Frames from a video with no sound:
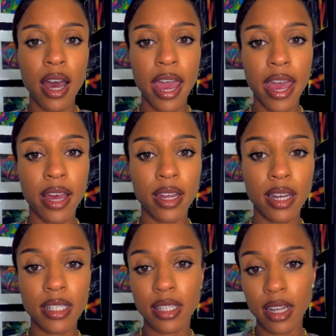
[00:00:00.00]
and
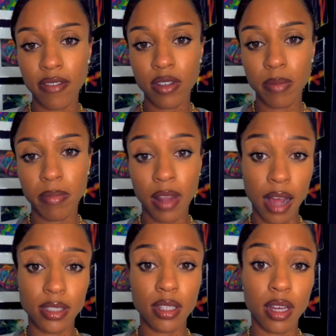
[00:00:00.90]
it's left a
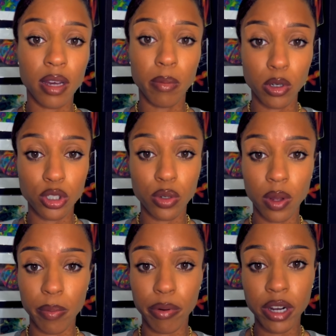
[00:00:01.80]
lasting emotional
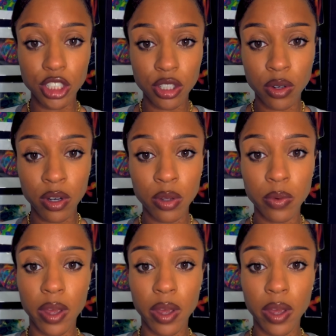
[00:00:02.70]
impression on you